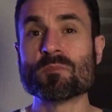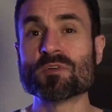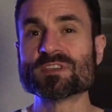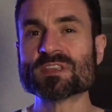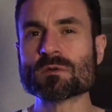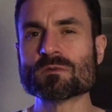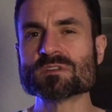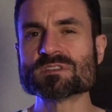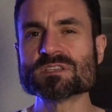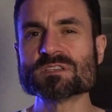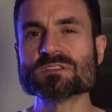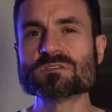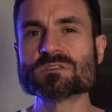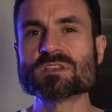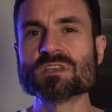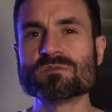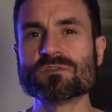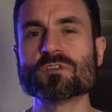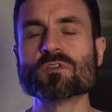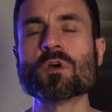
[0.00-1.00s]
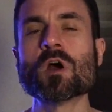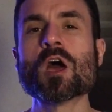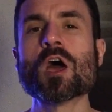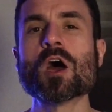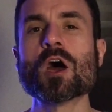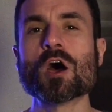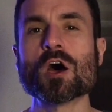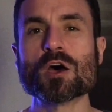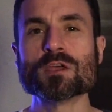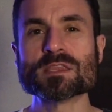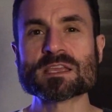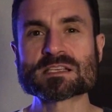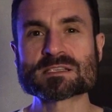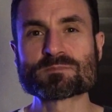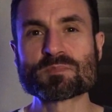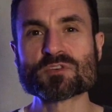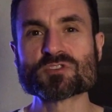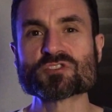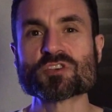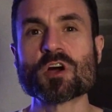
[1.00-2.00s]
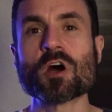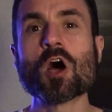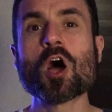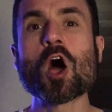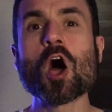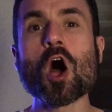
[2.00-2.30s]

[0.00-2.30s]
But I wanted to give you an exposure